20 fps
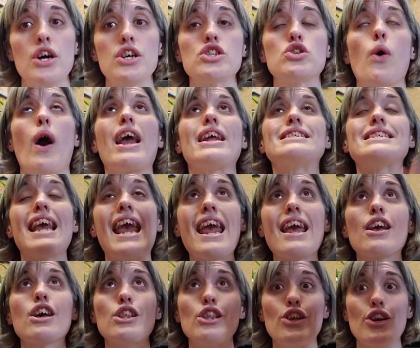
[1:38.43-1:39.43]
So I
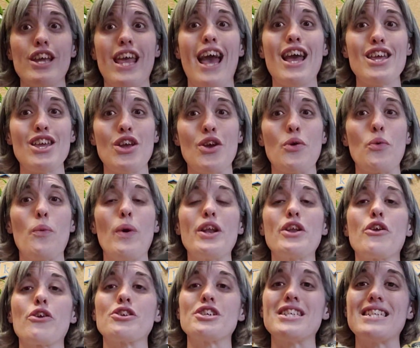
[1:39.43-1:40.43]
take a look at you
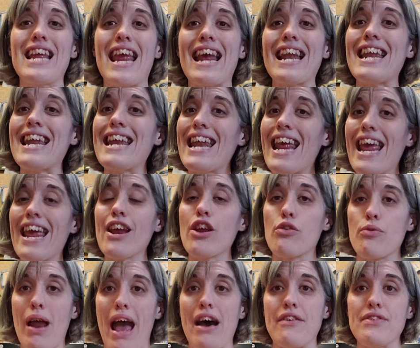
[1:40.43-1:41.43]
when you're standing in
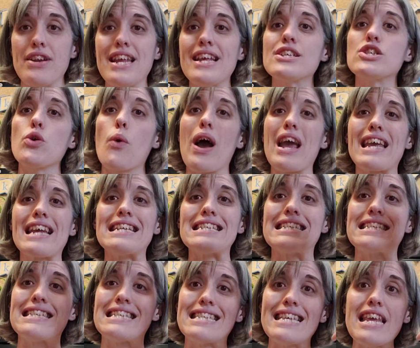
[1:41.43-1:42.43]
gravity so I
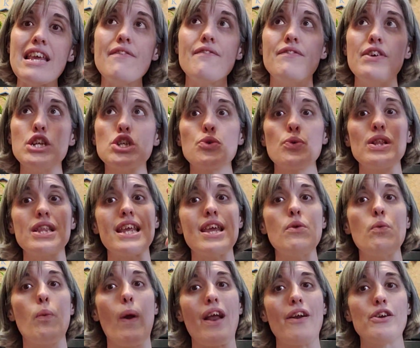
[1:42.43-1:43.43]
can see visually
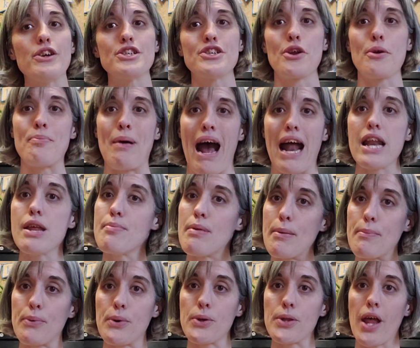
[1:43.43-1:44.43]
where is your body
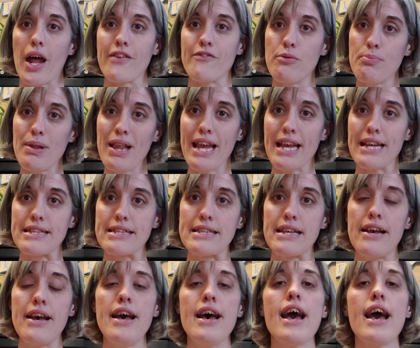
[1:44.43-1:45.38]
being pulled out of place.